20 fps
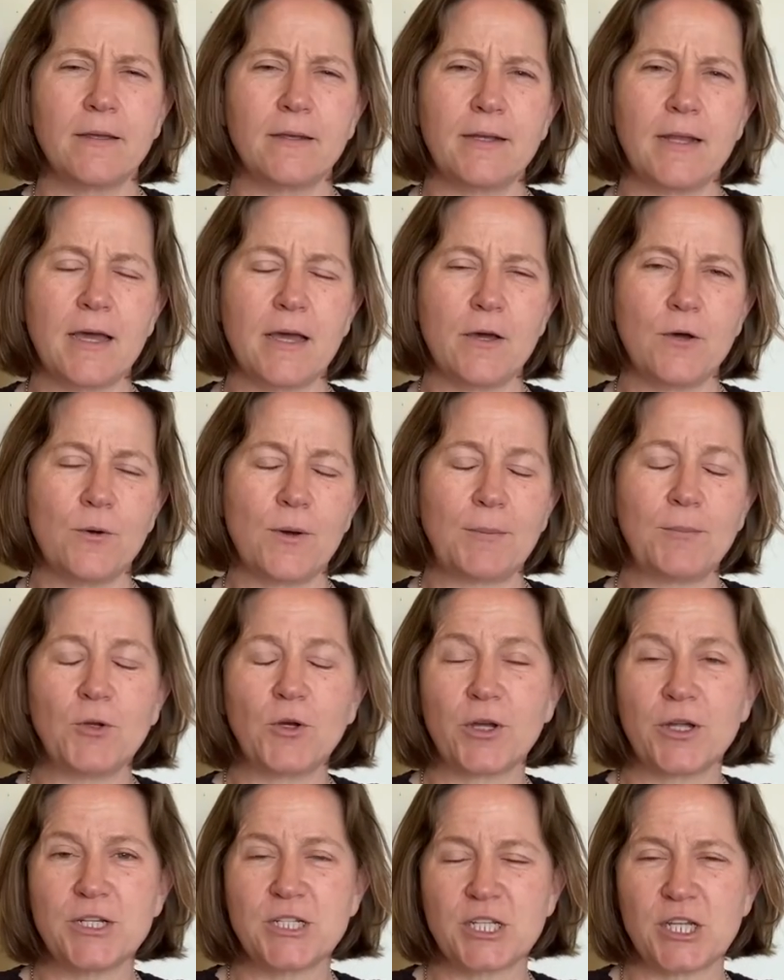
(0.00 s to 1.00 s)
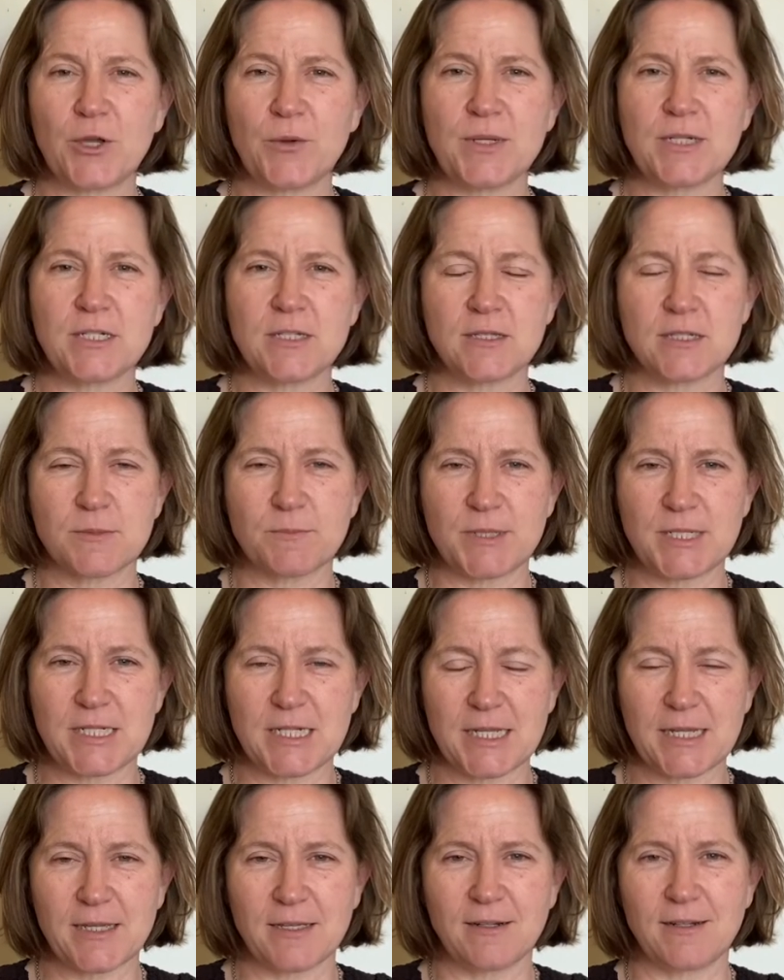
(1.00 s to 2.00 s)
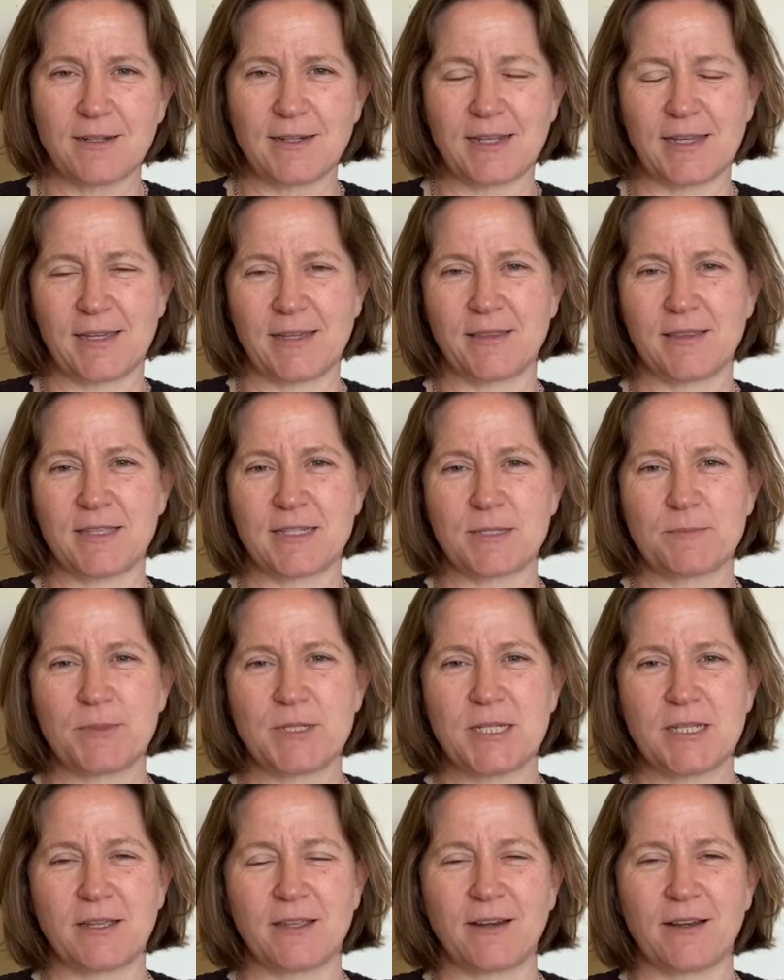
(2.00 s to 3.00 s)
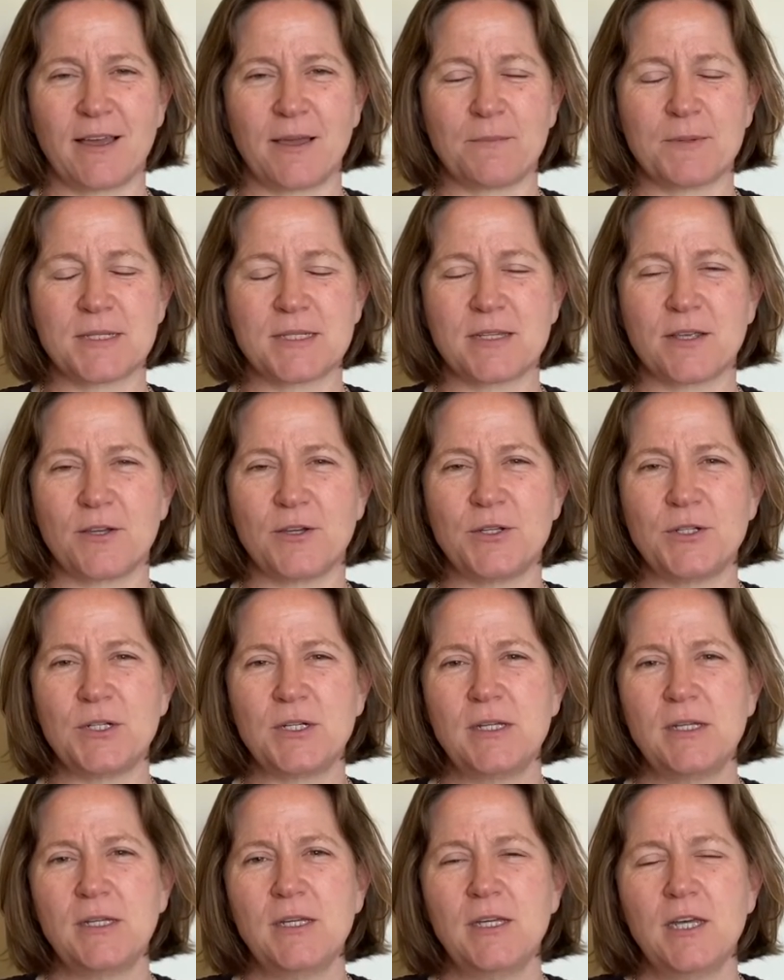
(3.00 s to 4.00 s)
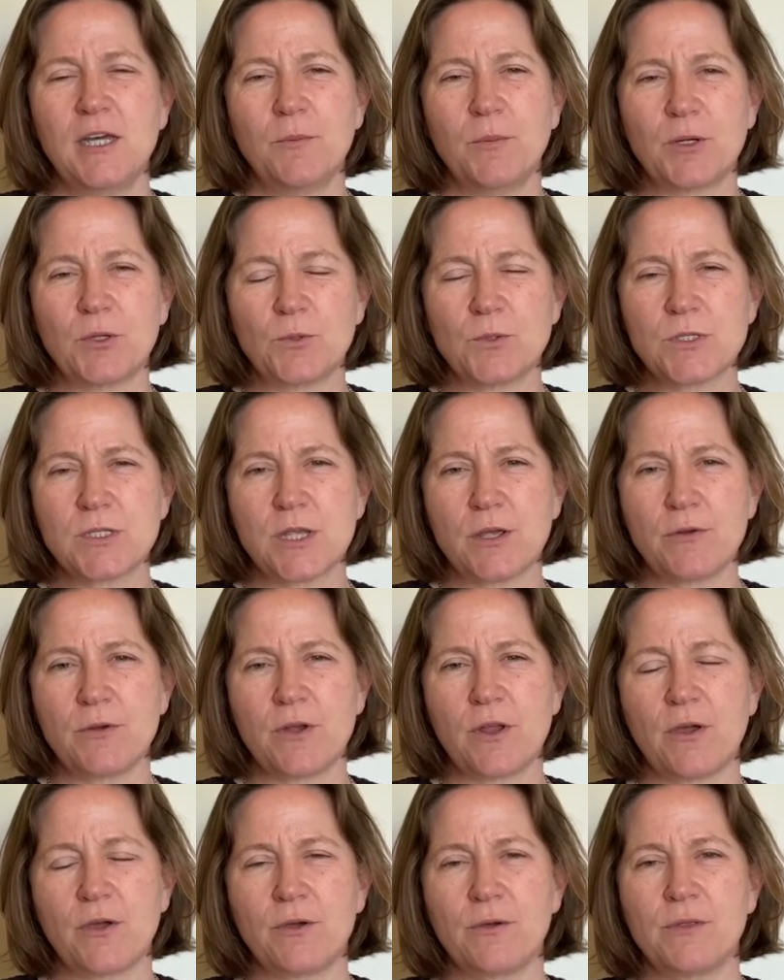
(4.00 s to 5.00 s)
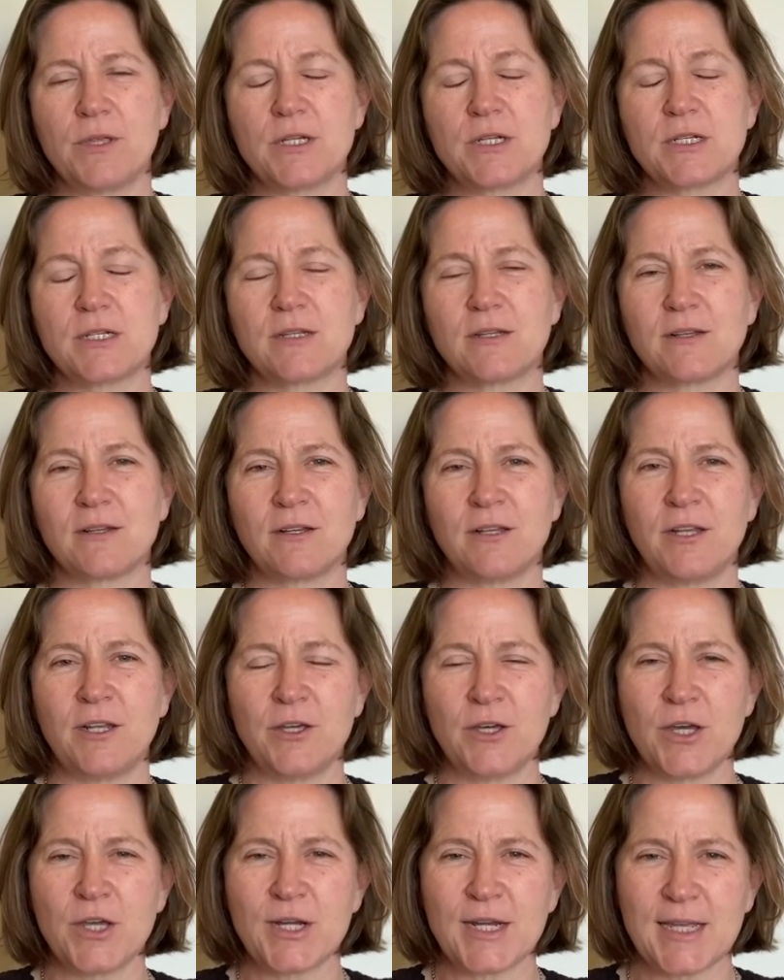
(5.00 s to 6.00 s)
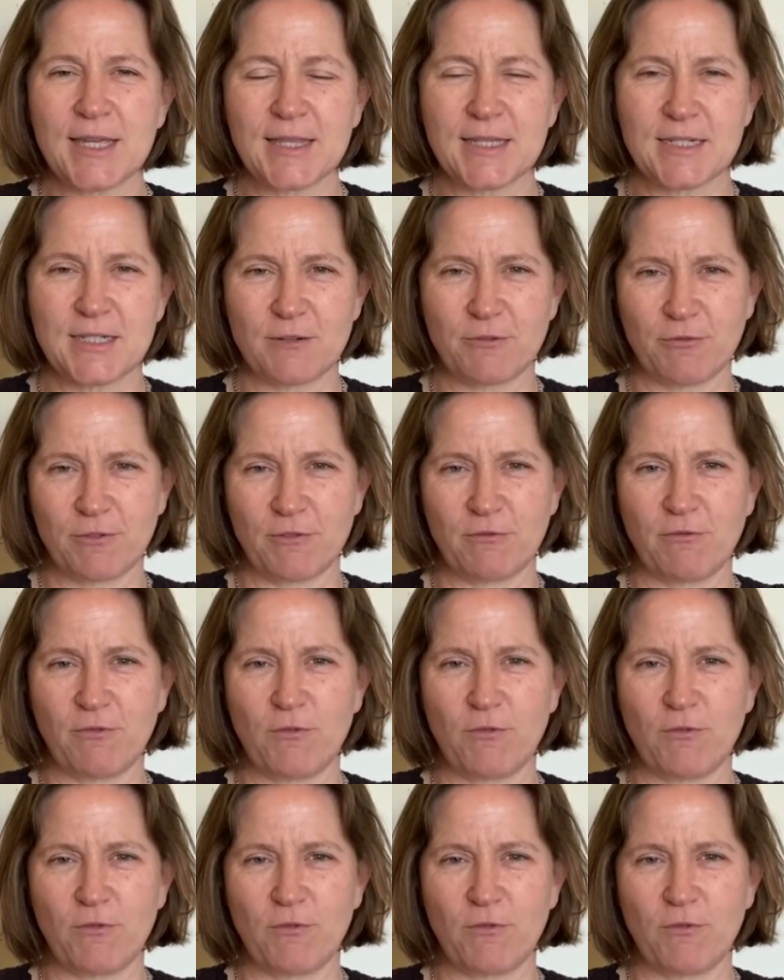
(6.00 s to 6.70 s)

Now, I'm not going to go into this particularly in this particular episode, but also know that learning the different